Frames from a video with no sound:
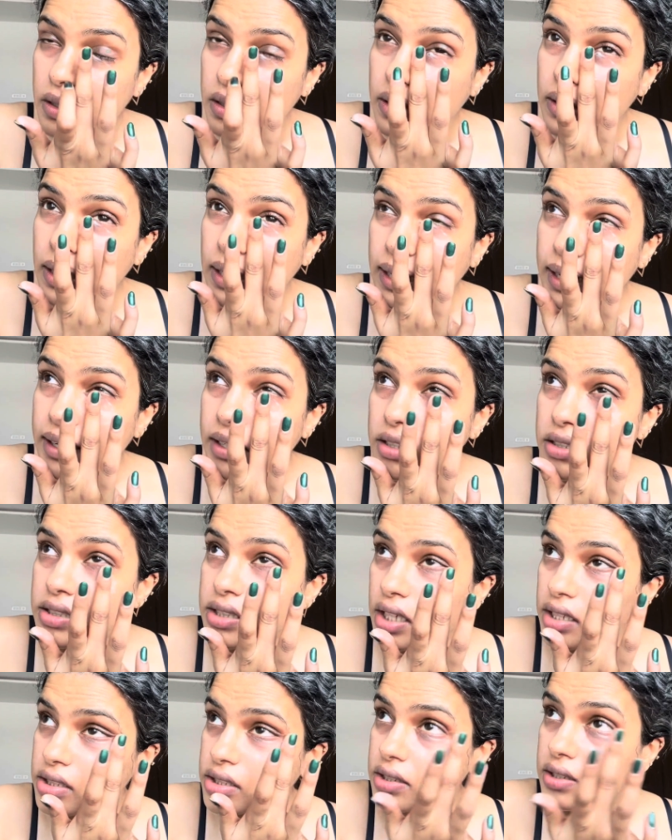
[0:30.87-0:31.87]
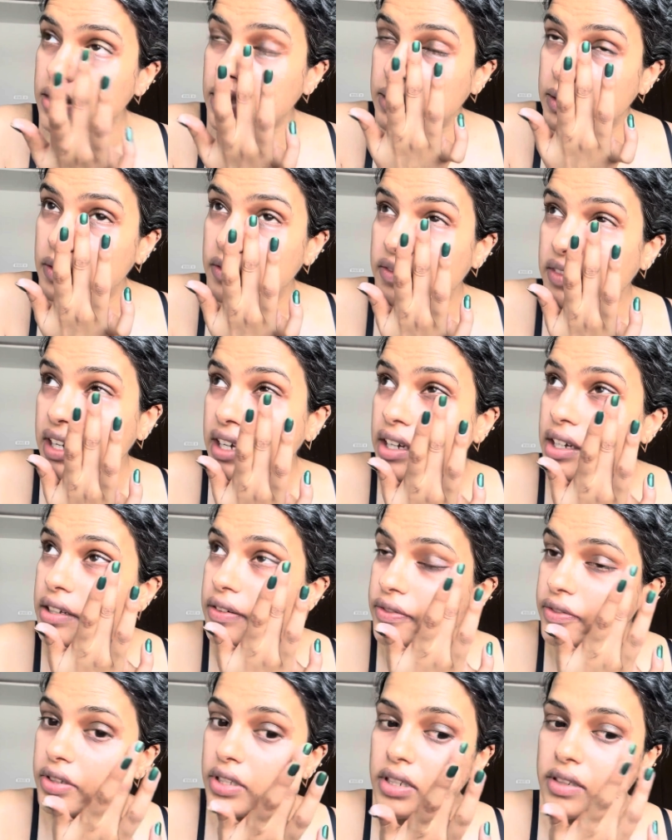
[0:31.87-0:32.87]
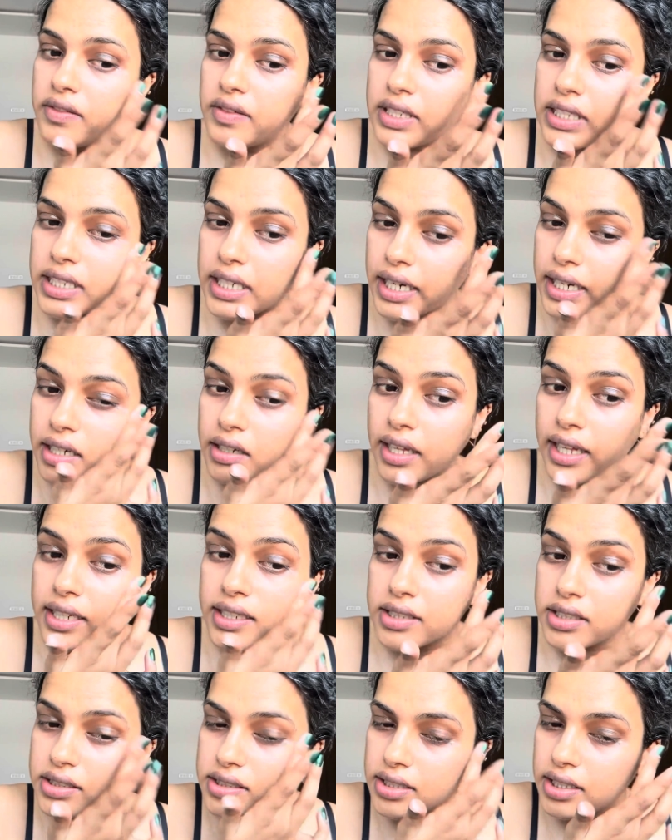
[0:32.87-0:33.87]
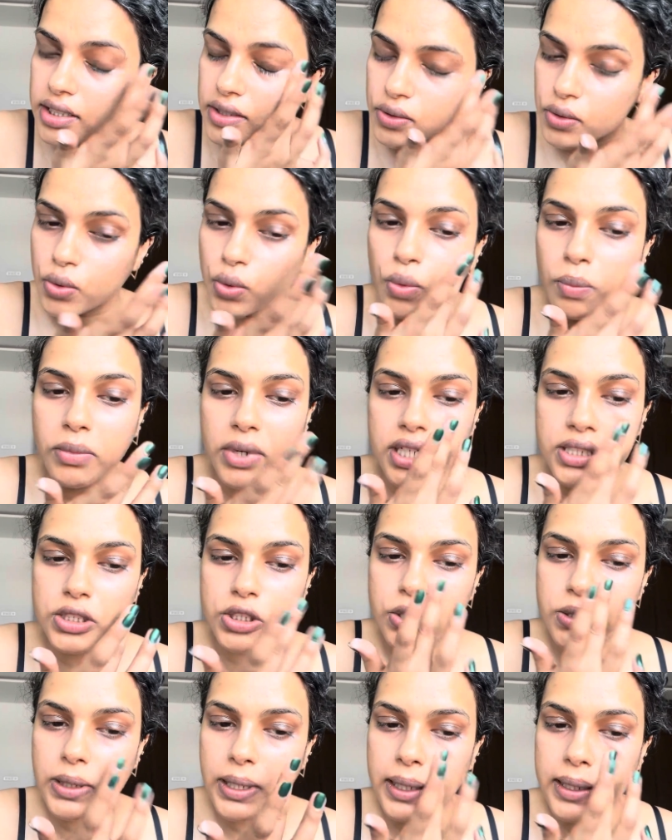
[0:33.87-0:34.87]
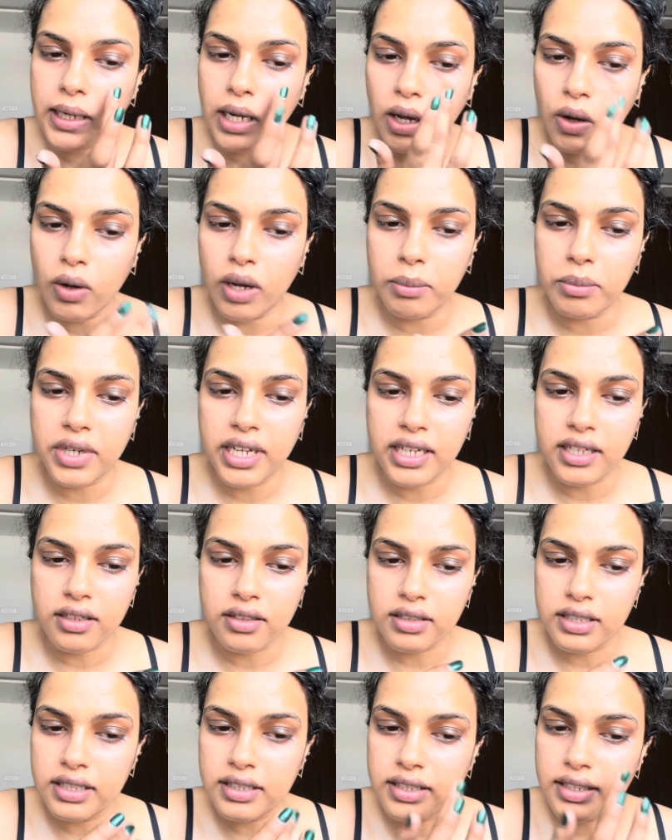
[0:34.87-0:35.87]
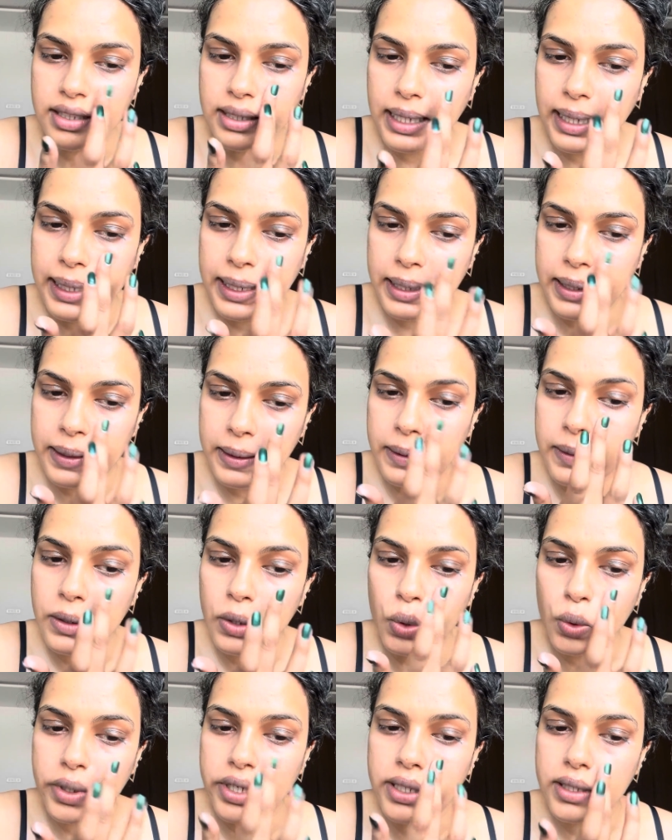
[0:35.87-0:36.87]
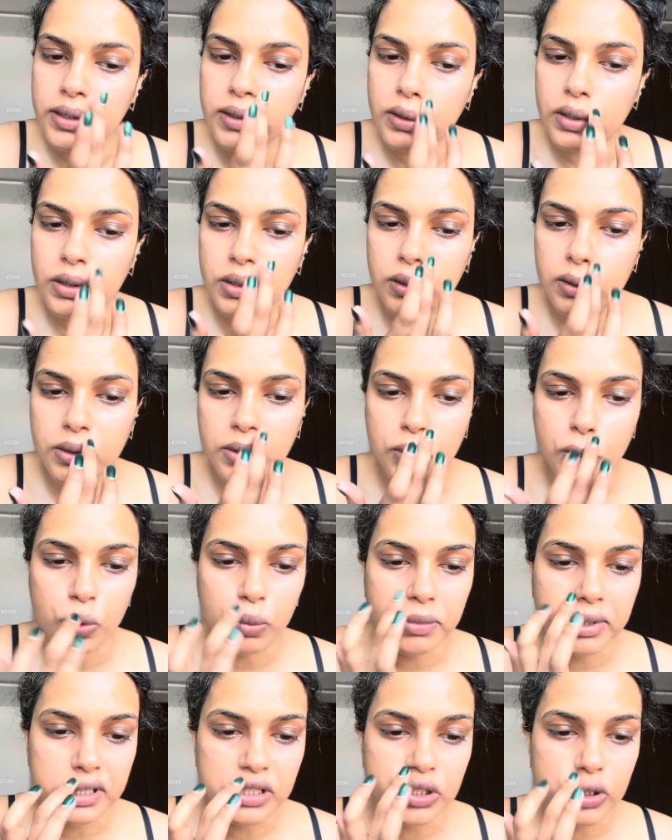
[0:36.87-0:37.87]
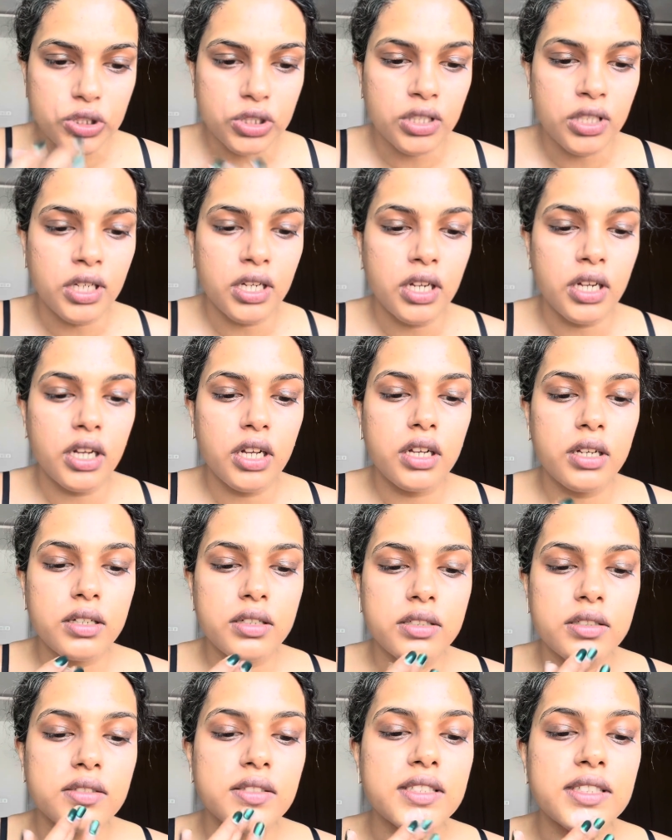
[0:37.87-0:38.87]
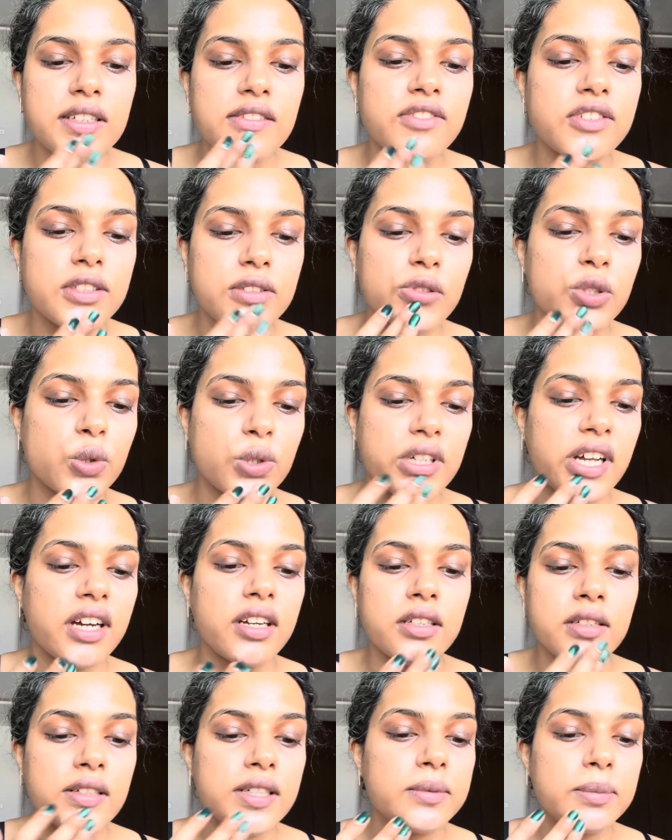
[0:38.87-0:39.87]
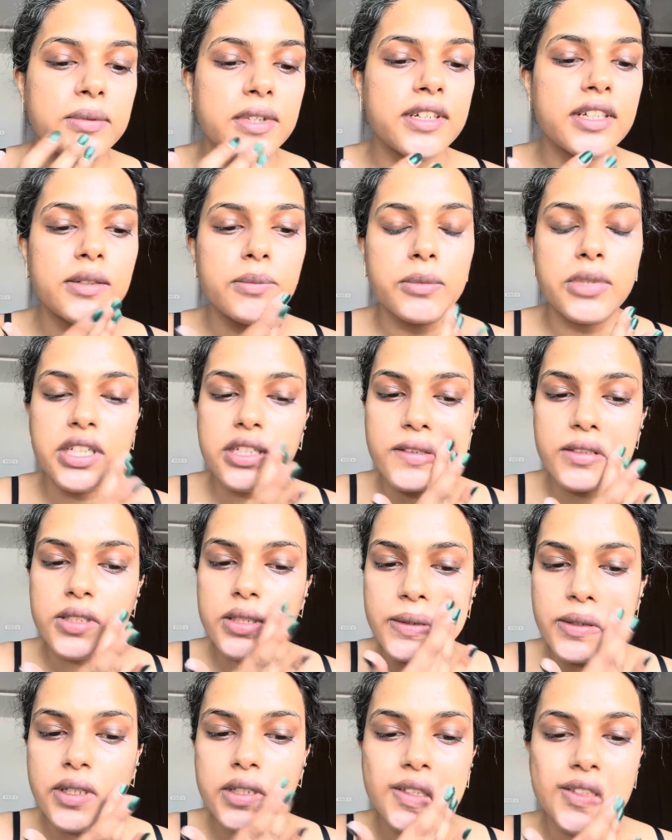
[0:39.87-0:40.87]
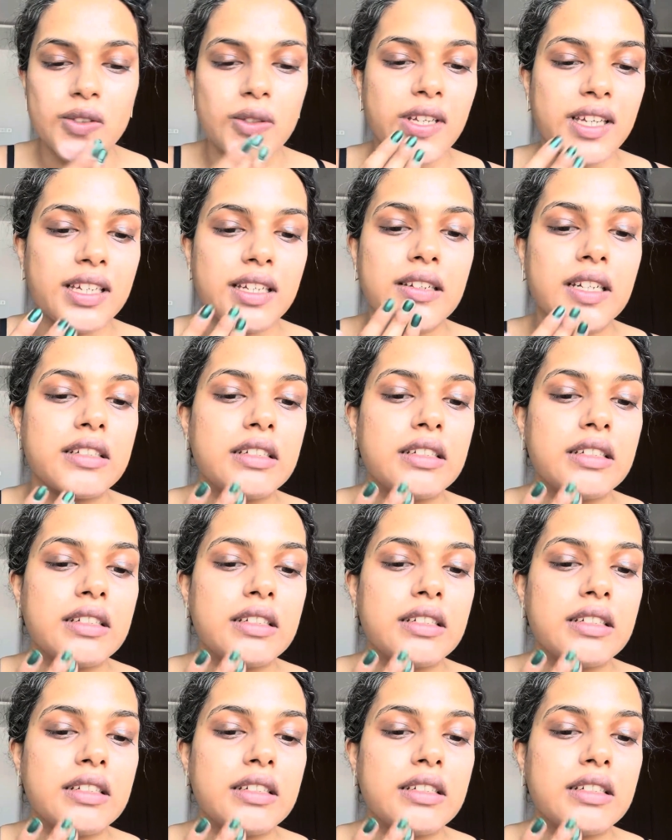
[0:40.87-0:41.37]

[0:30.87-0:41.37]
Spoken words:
I had such a eventful weekend. I just did too much, and now I'm like really regretting doing too much because I feel so tired, but it's okay.